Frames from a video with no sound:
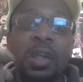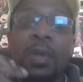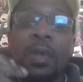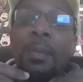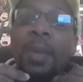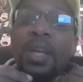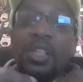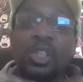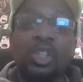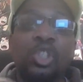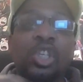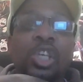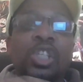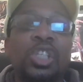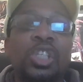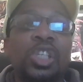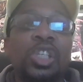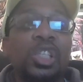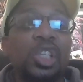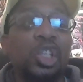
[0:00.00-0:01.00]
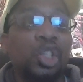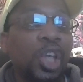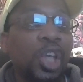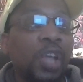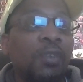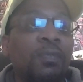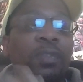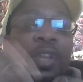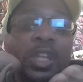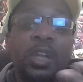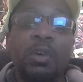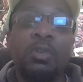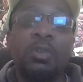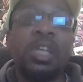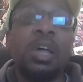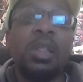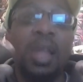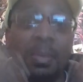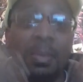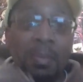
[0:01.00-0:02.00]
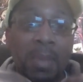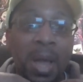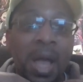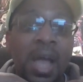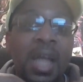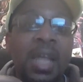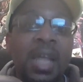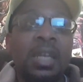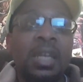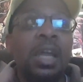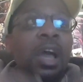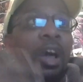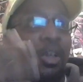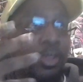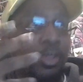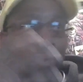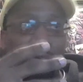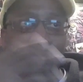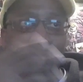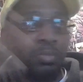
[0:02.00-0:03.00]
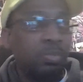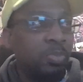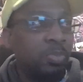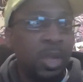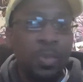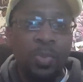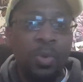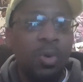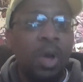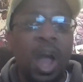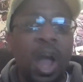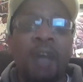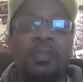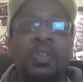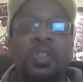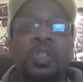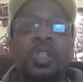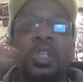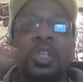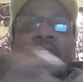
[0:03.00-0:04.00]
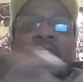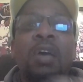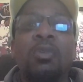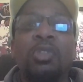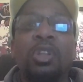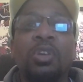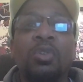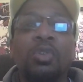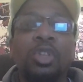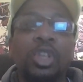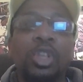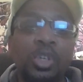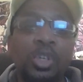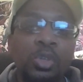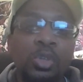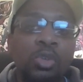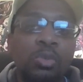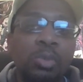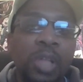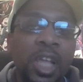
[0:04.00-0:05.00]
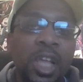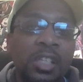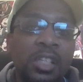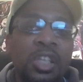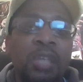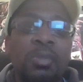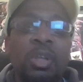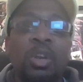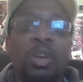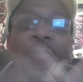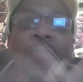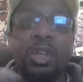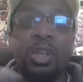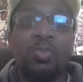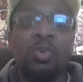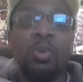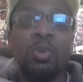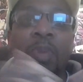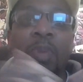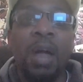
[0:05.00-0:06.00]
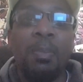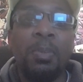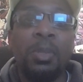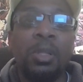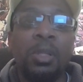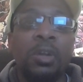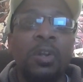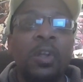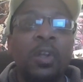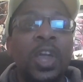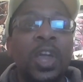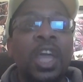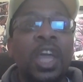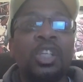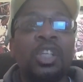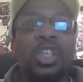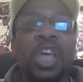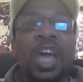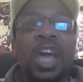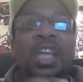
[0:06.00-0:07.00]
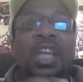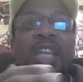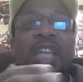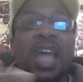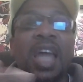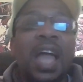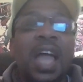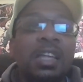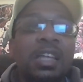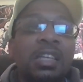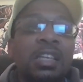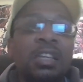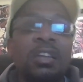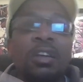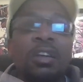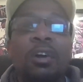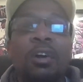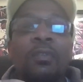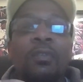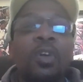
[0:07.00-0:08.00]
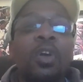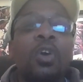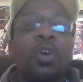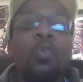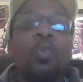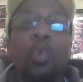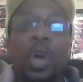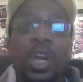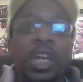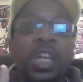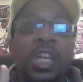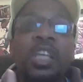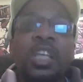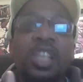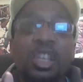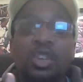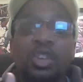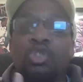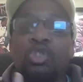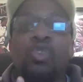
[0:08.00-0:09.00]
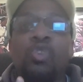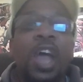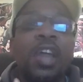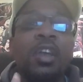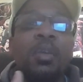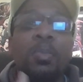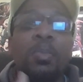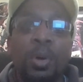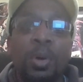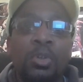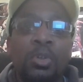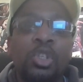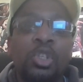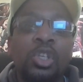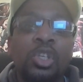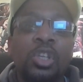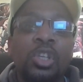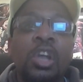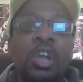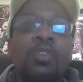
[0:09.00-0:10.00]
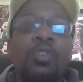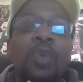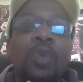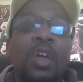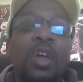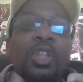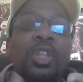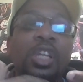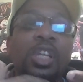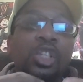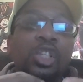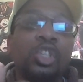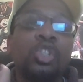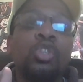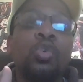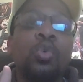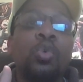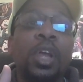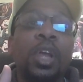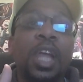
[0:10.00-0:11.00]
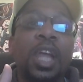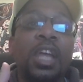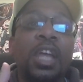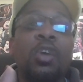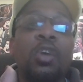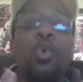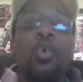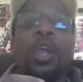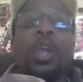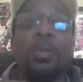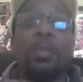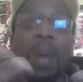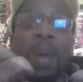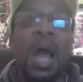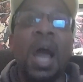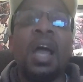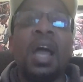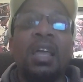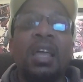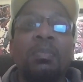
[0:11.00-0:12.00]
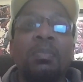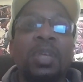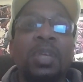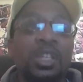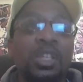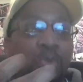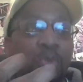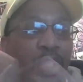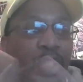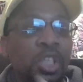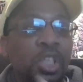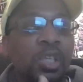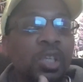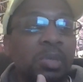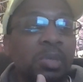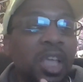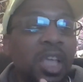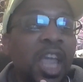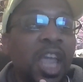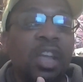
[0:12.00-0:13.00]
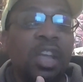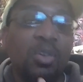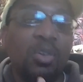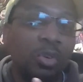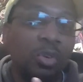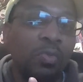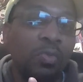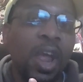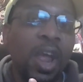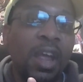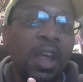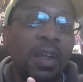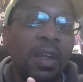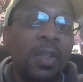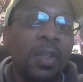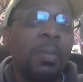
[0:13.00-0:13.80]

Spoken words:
My suggestion is to check videos out like mine, other people obviously out there on the YouTube landscape that are much more popular, and just kind of get an idea of what it is that you're trying to purchase rather than just doing a quick buy because you see something hanging on a rack.